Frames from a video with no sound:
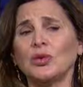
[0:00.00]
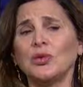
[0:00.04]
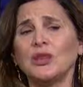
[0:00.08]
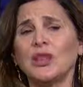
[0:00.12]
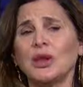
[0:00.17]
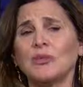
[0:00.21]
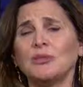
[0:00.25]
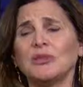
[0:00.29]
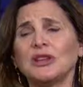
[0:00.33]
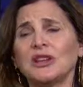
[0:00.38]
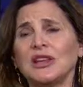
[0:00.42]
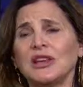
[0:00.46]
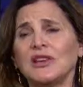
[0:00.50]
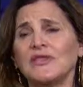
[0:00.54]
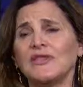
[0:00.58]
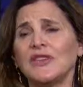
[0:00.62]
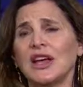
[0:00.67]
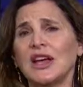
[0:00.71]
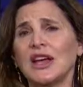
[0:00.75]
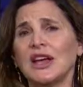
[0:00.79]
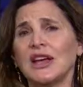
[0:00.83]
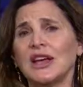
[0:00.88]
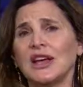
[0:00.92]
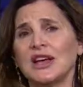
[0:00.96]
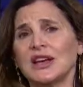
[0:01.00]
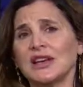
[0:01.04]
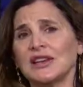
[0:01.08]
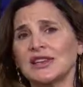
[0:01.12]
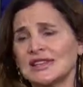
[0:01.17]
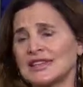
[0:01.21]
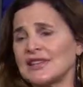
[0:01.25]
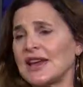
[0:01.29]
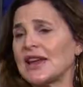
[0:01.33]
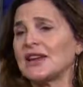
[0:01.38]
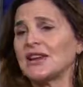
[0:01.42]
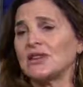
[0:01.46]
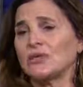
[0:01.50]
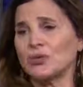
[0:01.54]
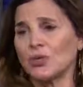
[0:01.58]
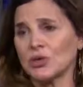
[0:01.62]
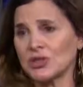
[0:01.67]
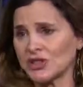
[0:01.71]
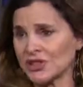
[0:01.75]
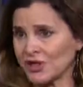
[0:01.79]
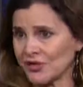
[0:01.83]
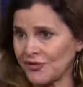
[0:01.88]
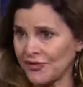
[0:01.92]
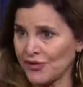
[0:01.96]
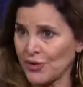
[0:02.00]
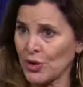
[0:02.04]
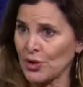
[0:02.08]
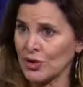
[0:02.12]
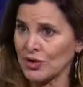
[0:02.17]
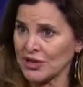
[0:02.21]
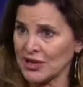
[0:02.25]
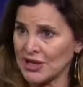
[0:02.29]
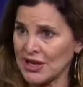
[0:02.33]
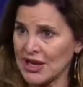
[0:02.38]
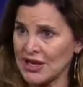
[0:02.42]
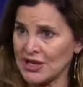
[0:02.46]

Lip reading: who they believe Satan was a fallen